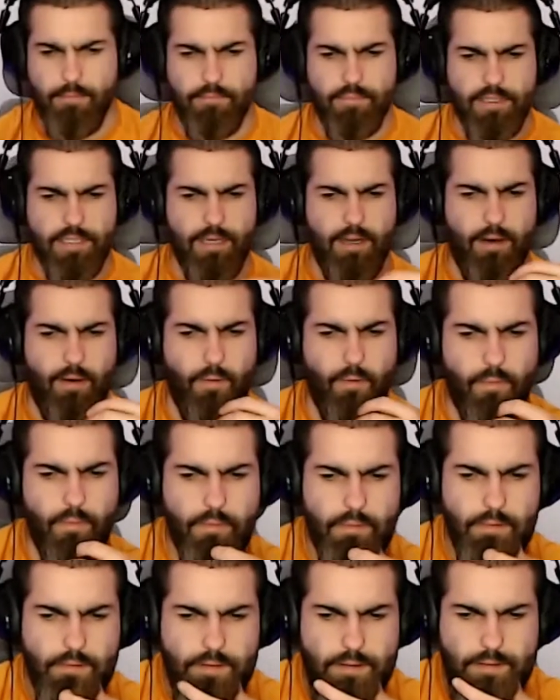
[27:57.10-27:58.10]
So
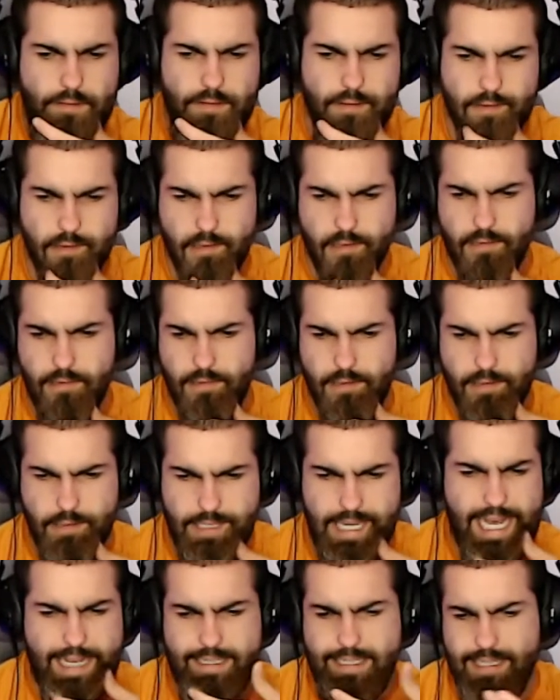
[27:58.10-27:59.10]

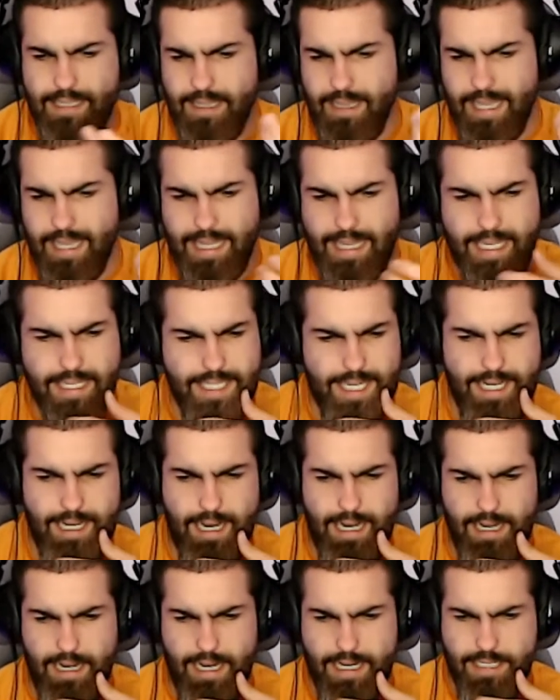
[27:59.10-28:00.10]
yeah, see, like this,
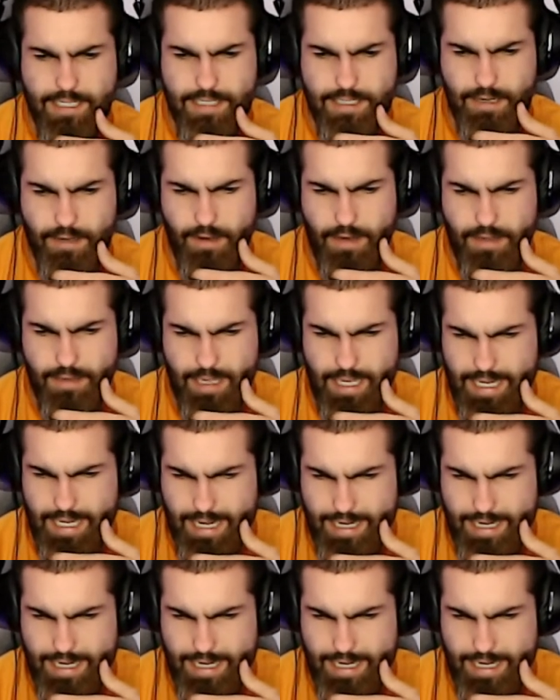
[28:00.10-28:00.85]
I just don't like,